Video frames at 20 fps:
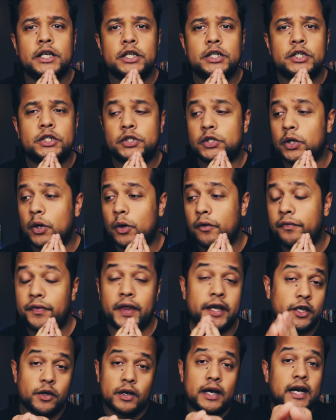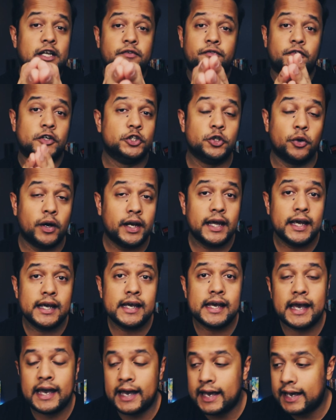So thank you guys for
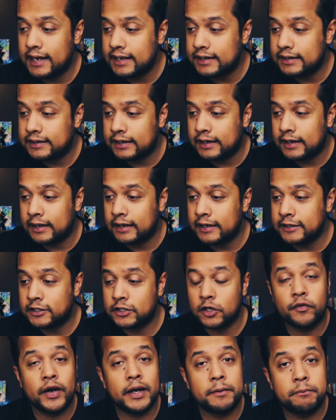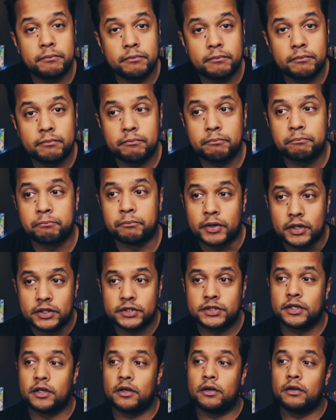joining. And it's a great
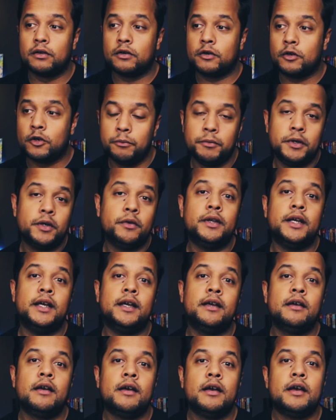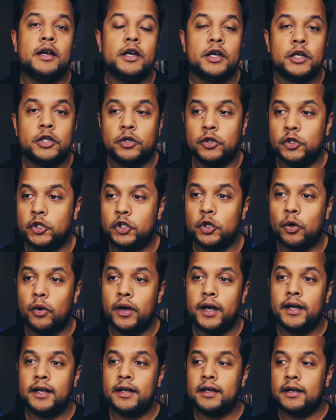personal community to
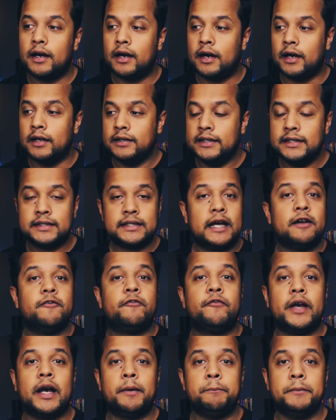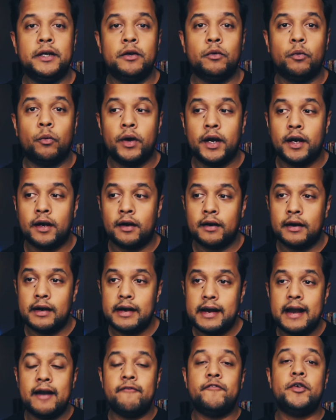join a design family where
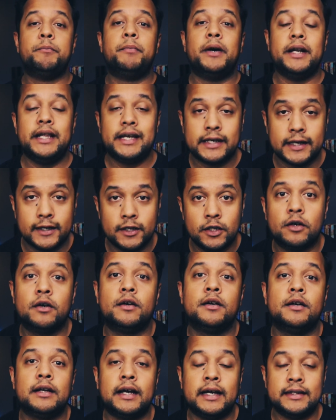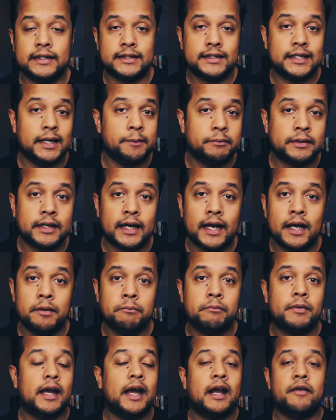everybody can learn at the same
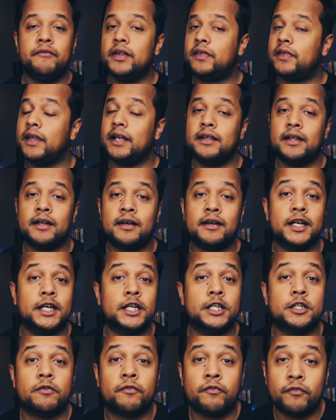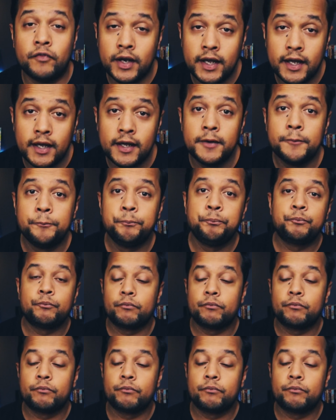time. Everything there is free.